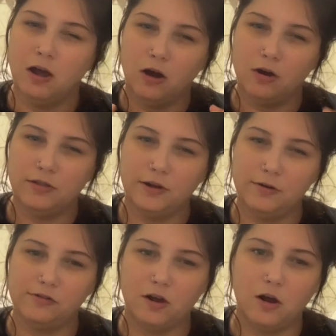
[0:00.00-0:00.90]
all
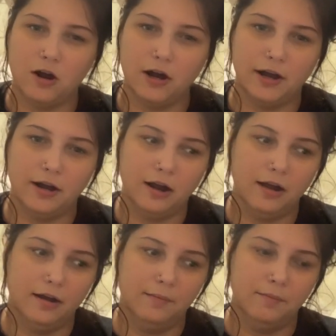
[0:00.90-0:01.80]
those
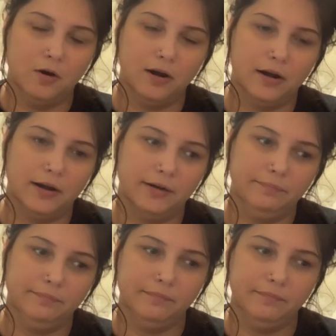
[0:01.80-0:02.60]
are